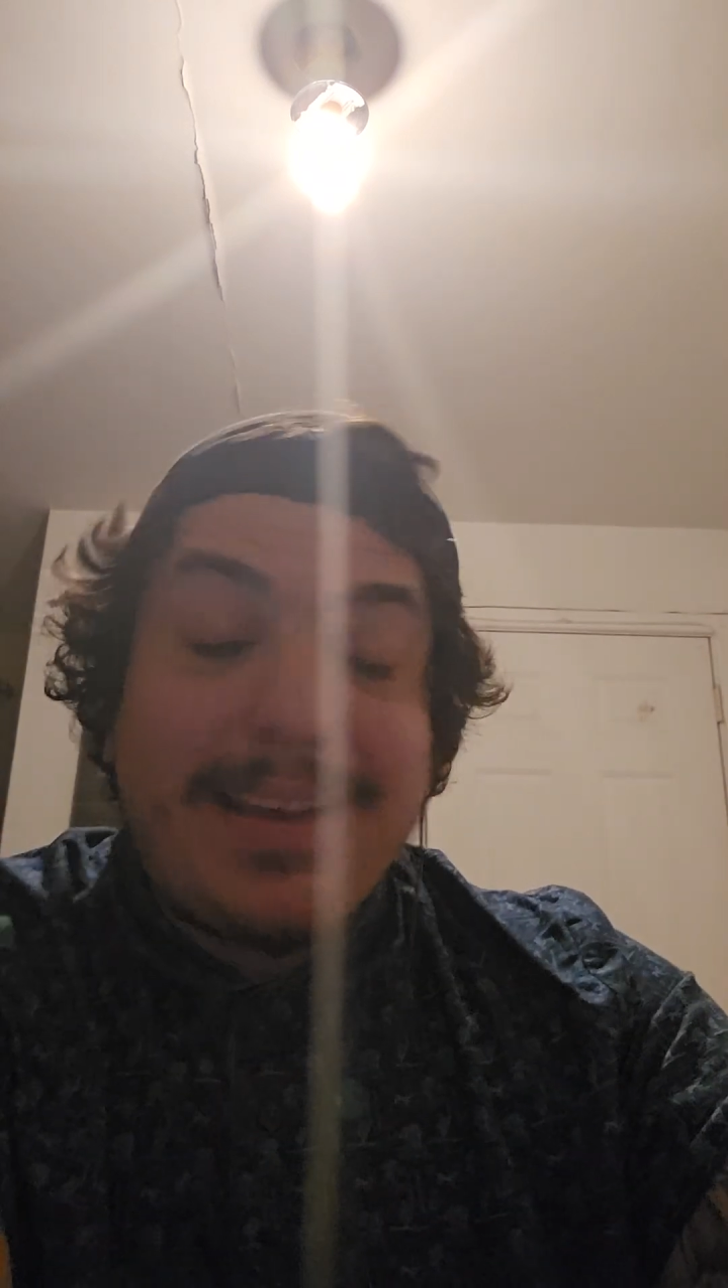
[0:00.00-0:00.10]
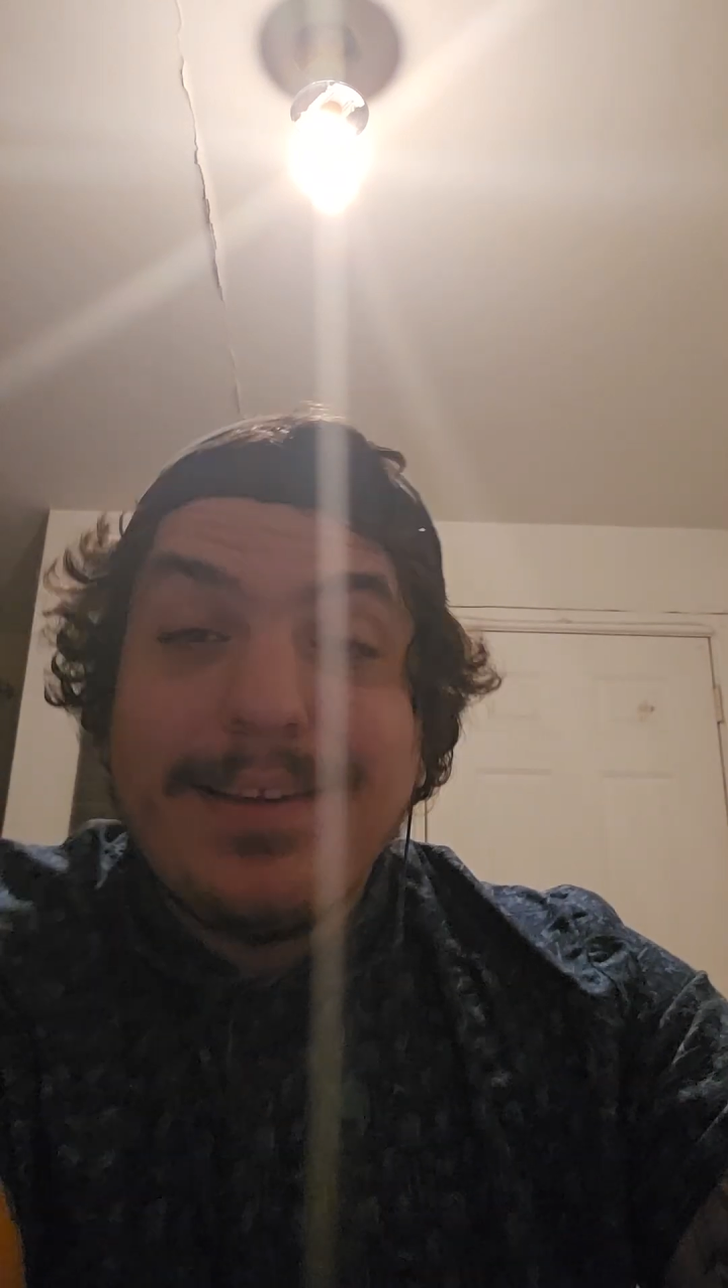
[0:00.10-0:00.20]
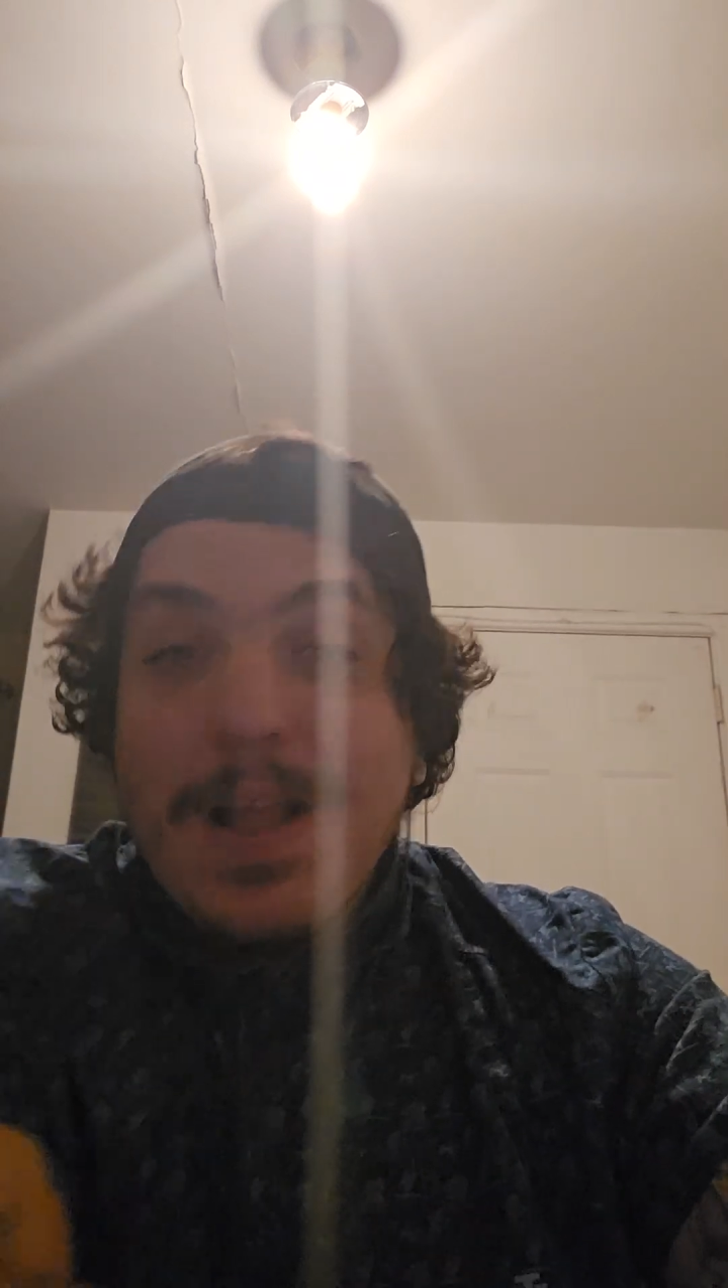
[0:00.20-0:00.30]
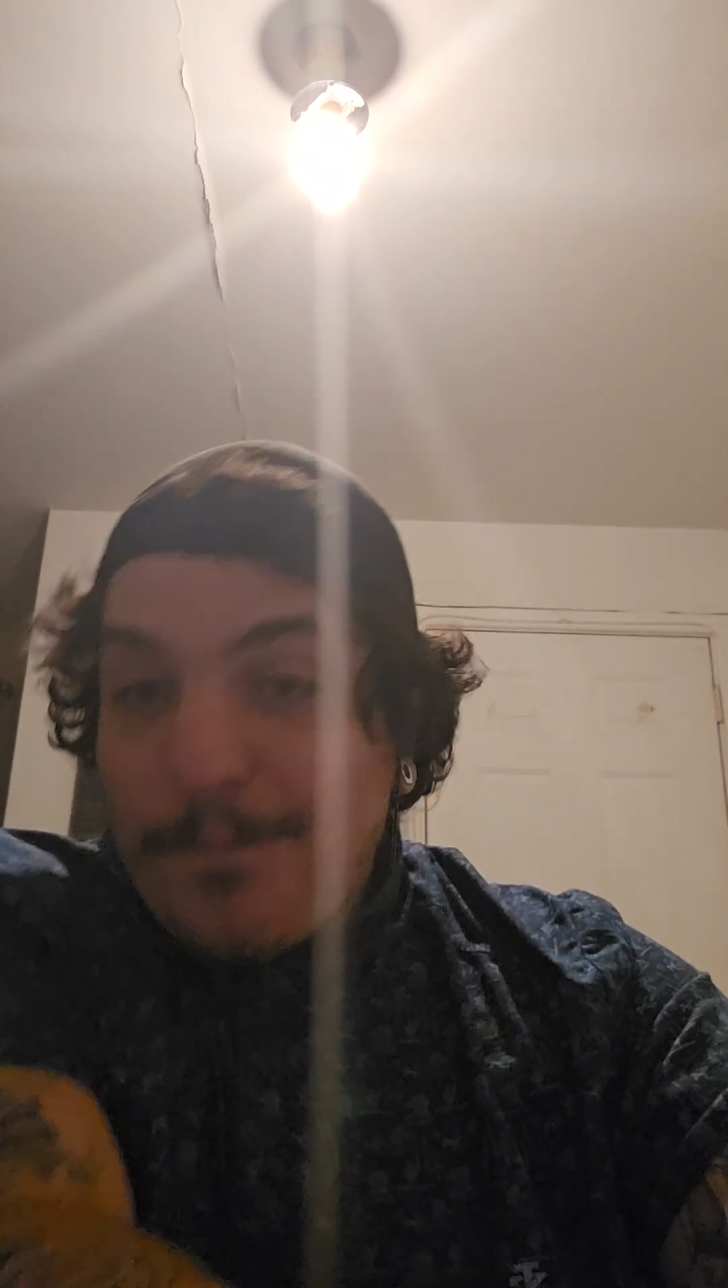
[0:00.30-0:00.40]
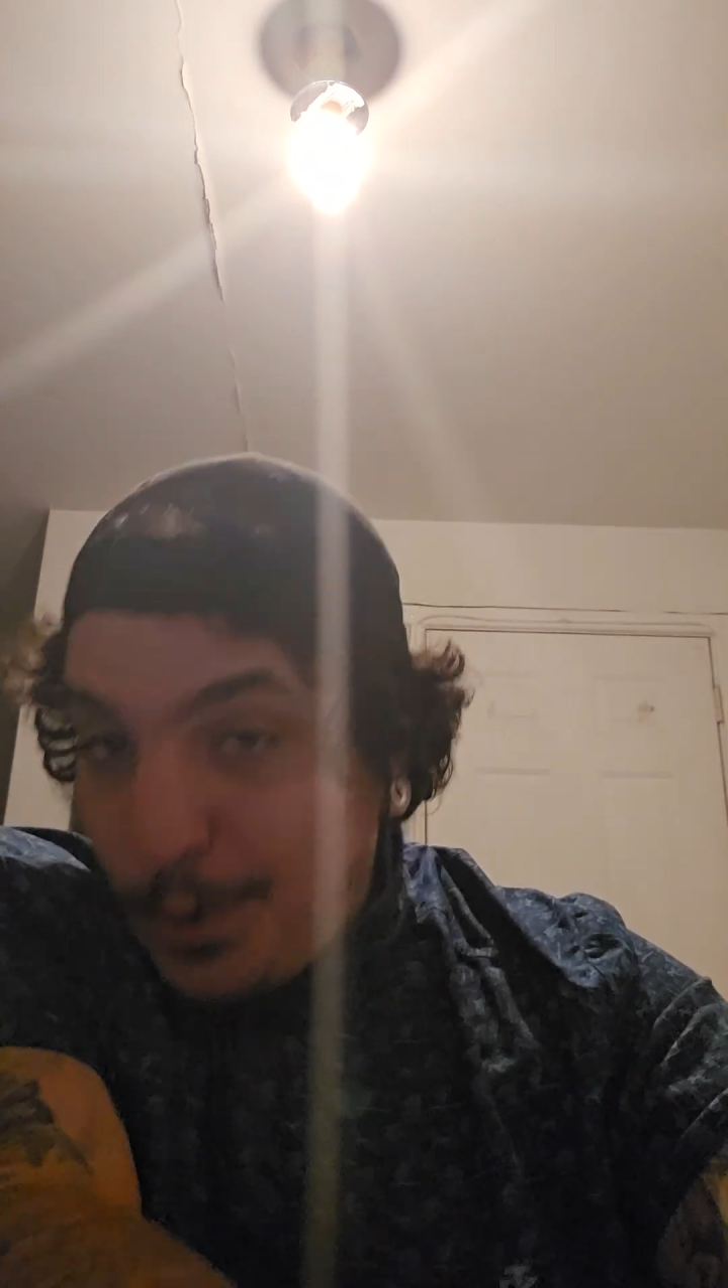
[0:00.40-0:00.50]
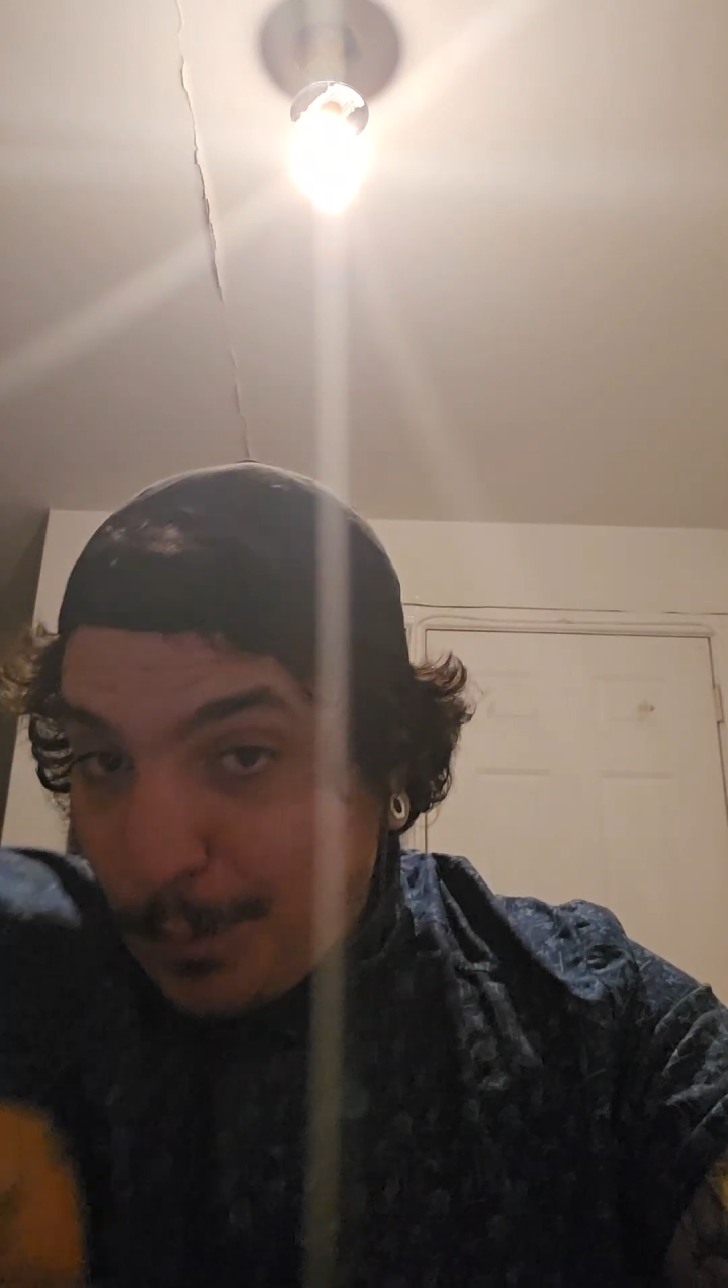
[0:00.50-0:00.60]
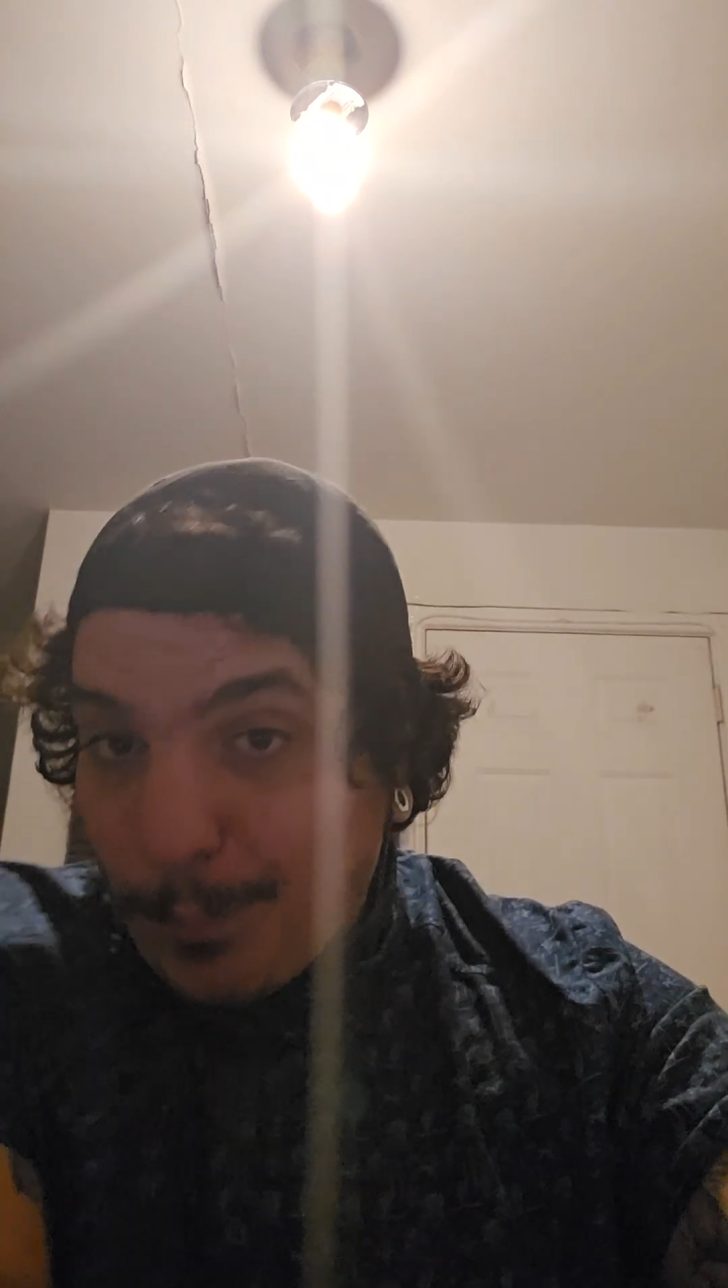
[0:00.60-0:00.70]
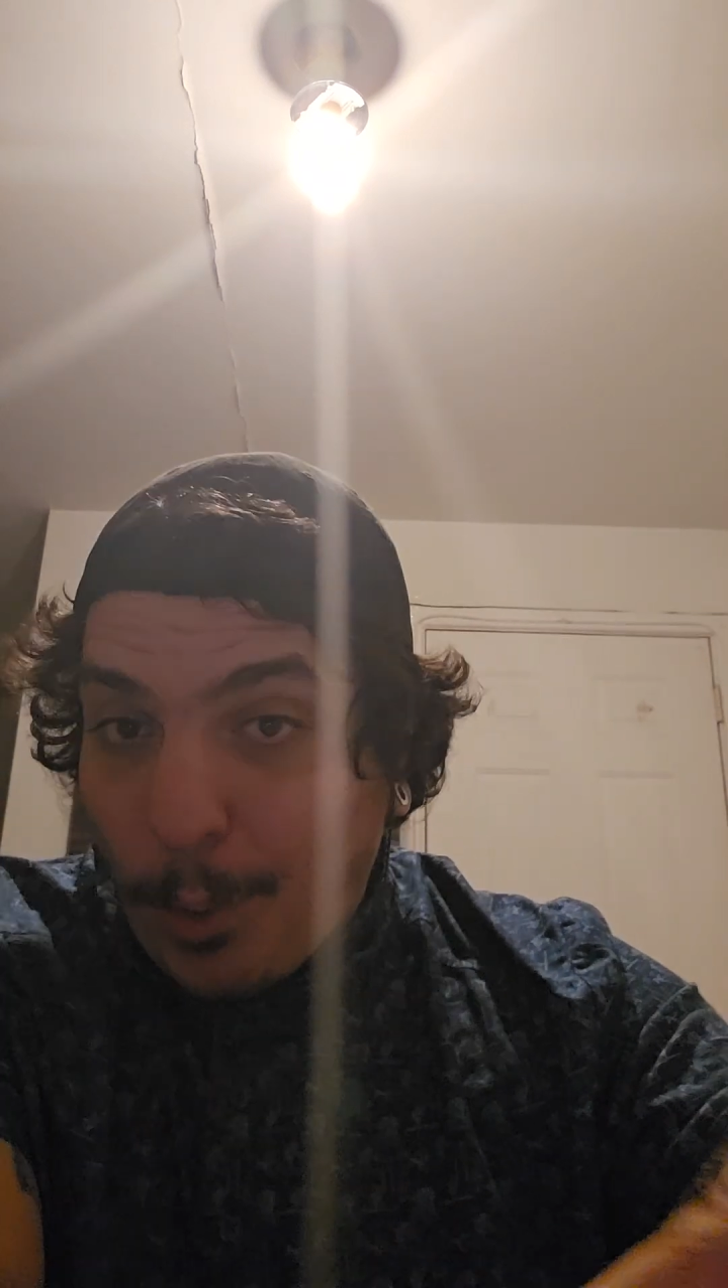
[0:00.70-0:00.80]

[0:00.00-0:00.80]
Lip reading: And for